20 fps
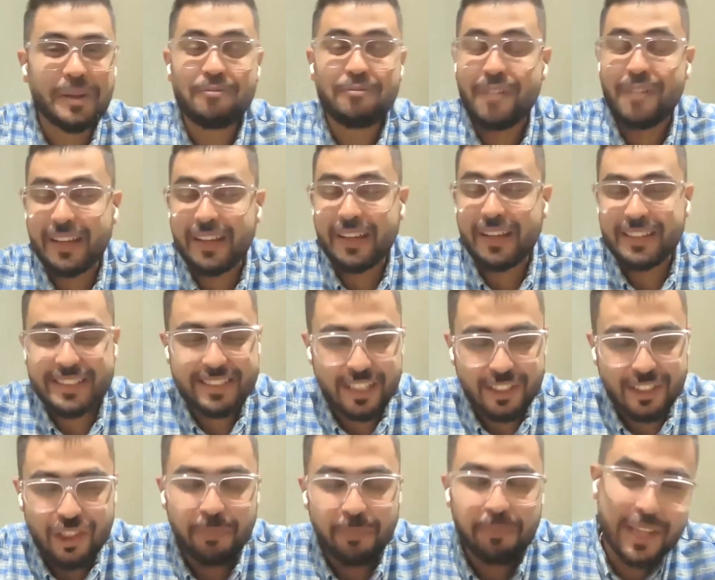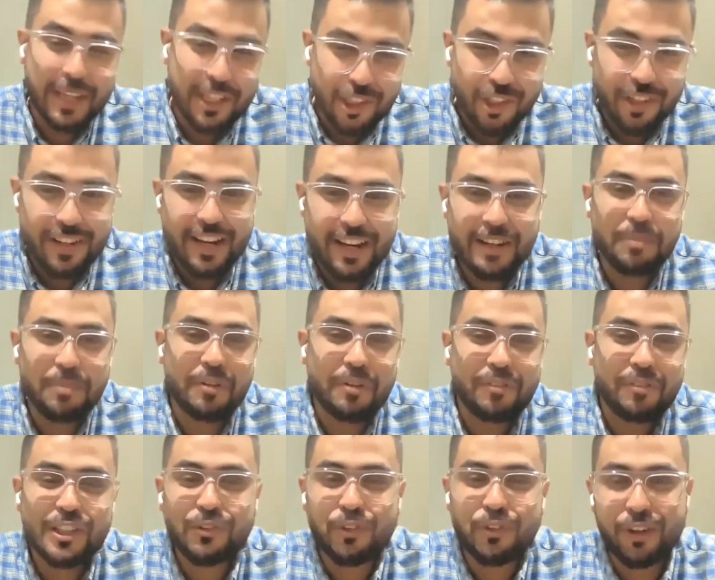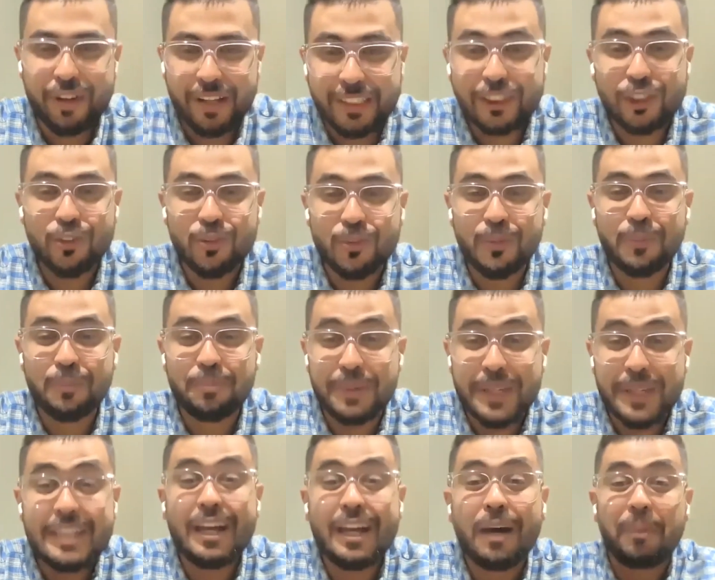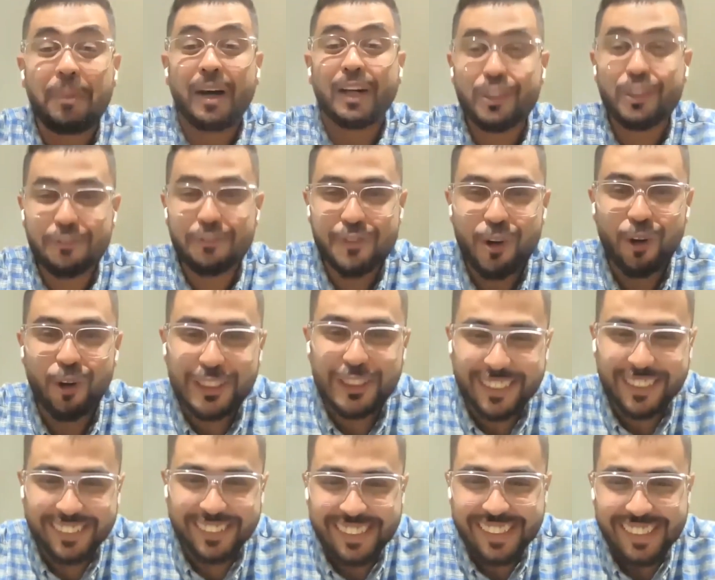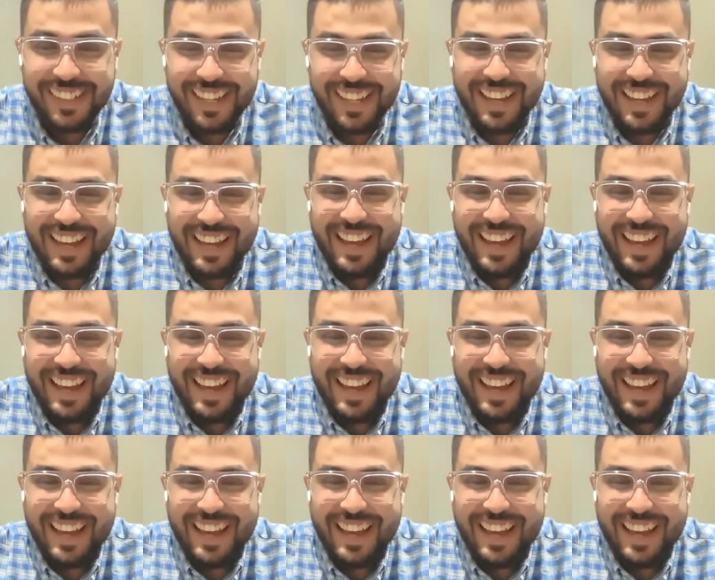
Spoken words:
in fact, it's such a pleasure and a privilege for us to be a part of your journey.